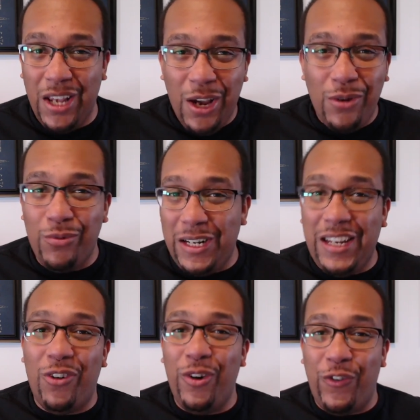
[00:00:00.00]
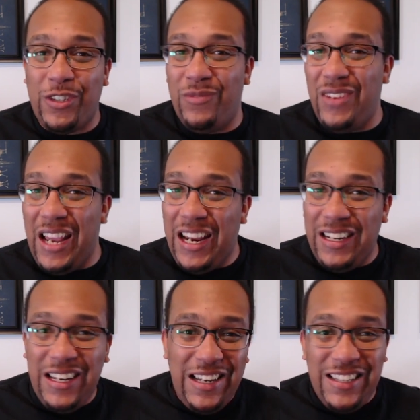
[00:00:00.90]
Really going for some
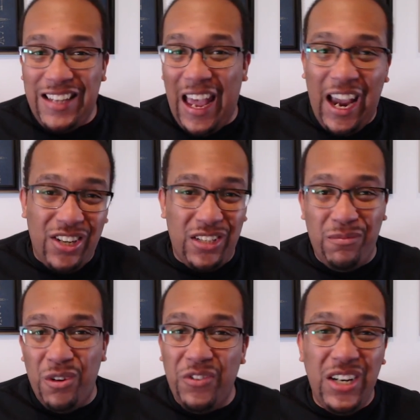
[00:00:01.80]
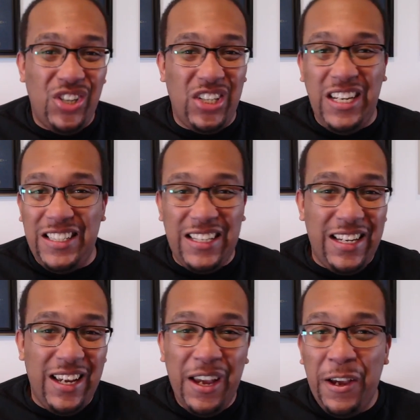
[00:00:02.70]
'90s action movie,
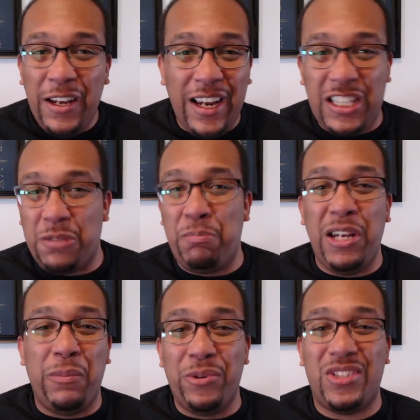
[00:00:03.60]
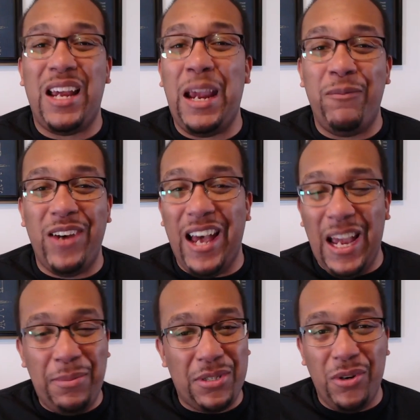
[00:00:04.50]
cheesy, Expendables type vibe.
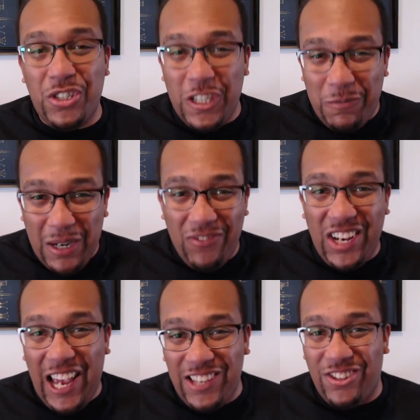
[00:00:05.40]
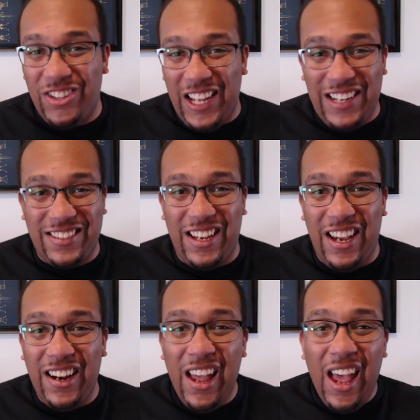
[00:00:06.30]
So it should be a blast on that
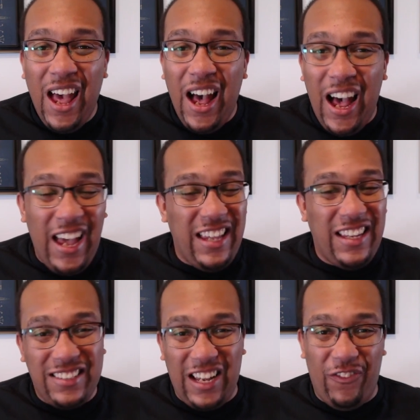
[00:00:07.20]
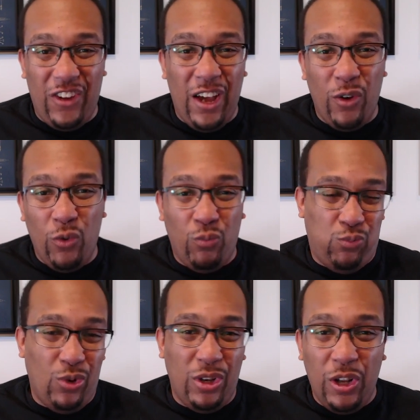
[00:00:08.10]
side. And just kind of
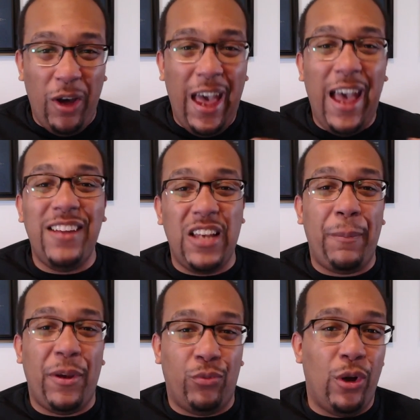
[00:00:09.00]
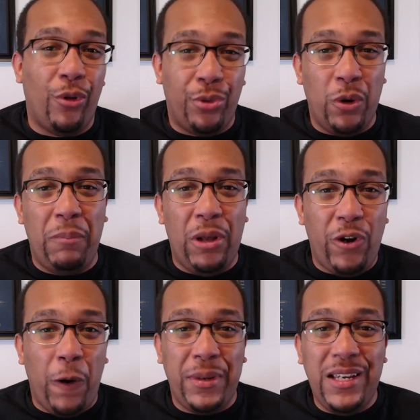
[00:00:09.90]
a little heads up as we go through and build
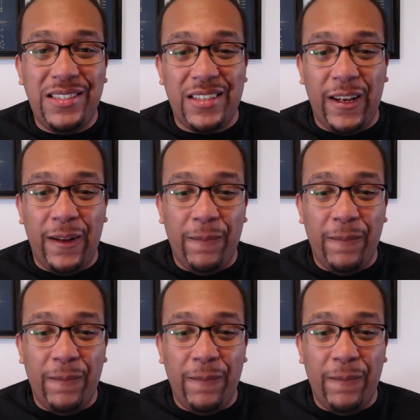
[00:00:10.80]
our PC.